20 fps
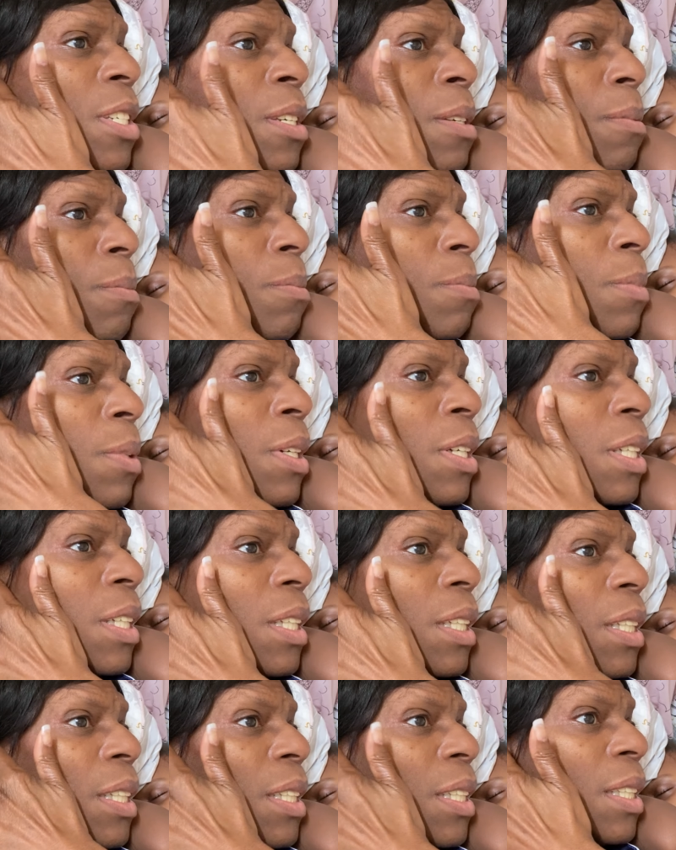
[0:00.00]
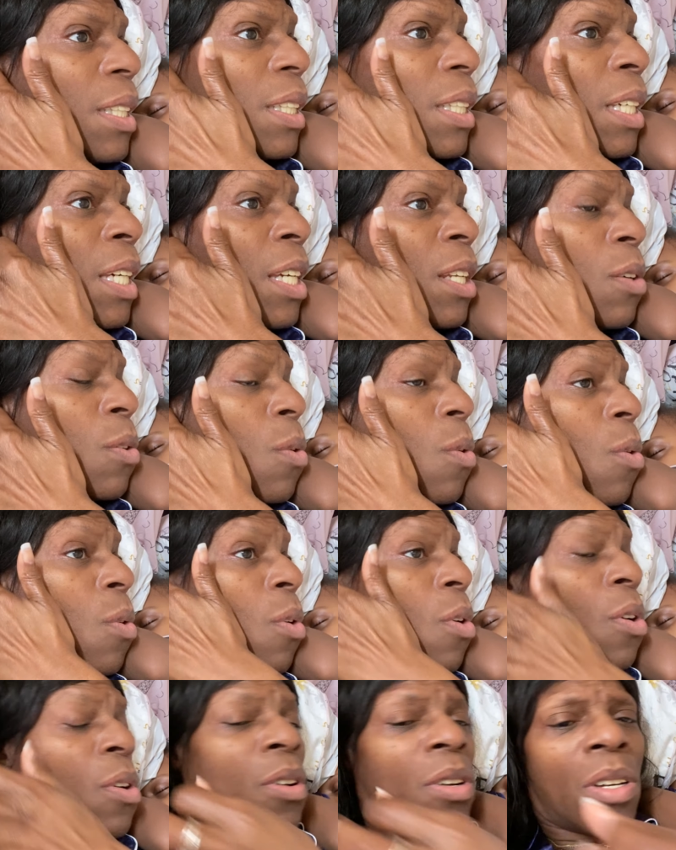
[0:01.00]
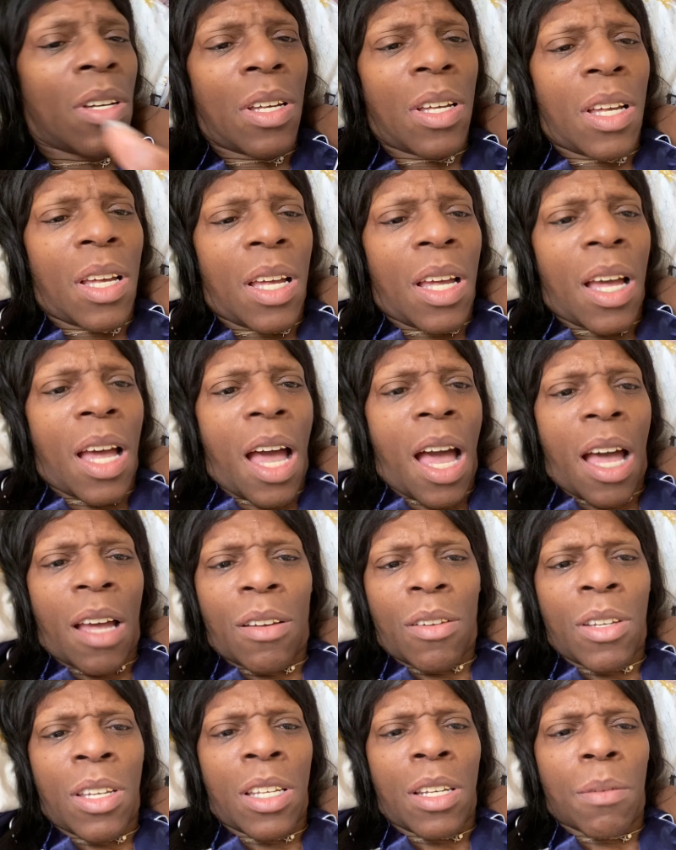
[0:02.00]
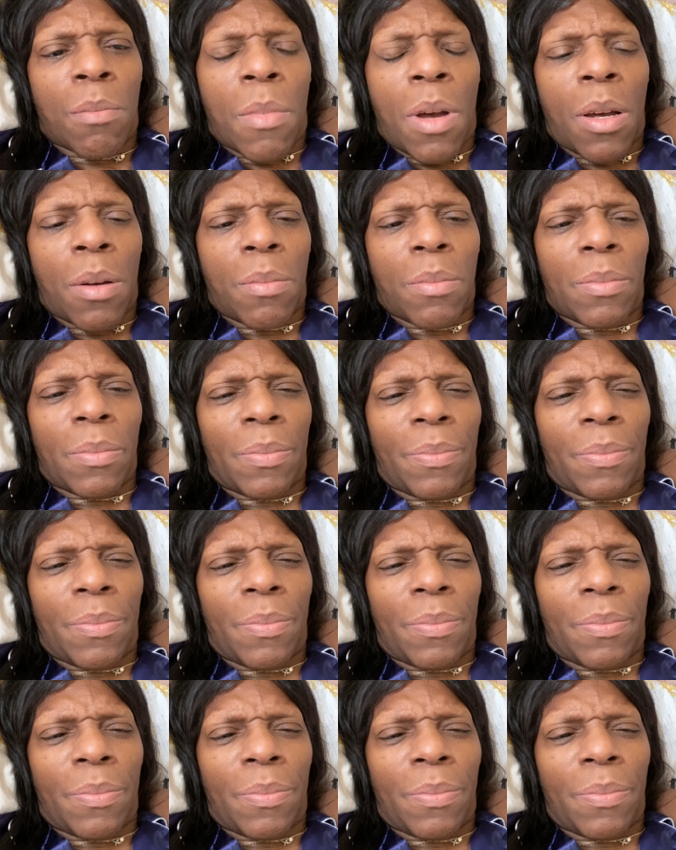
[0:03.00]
him, but in all, I'll hit him up.